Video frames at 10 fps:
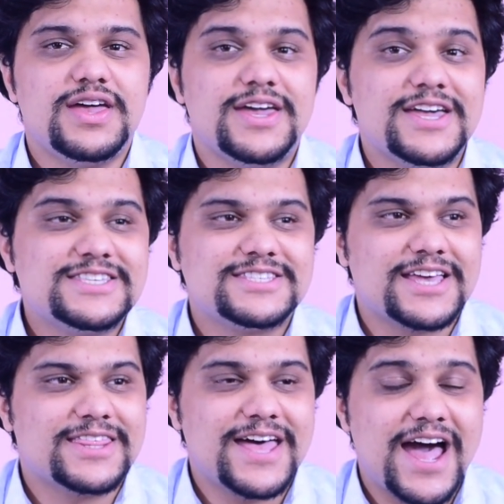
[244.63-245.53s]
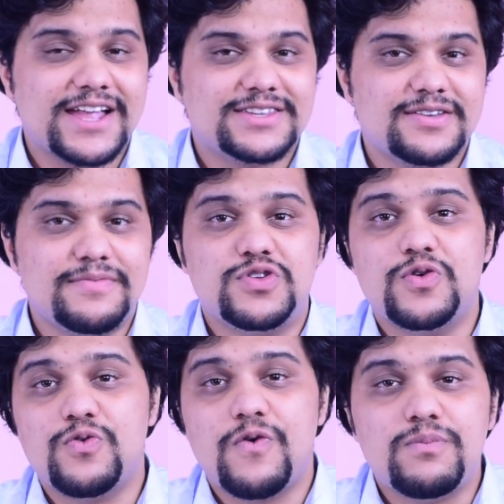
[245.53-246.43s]
is that
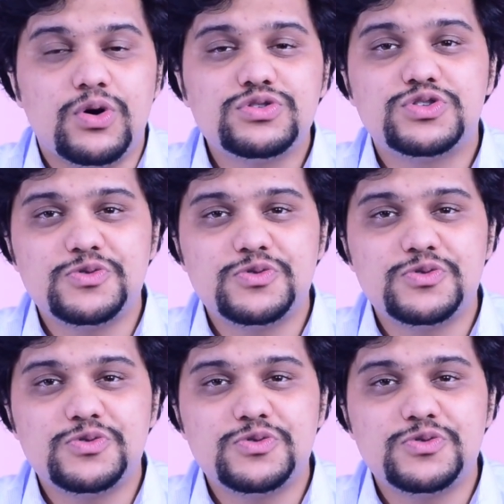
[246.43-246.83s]
most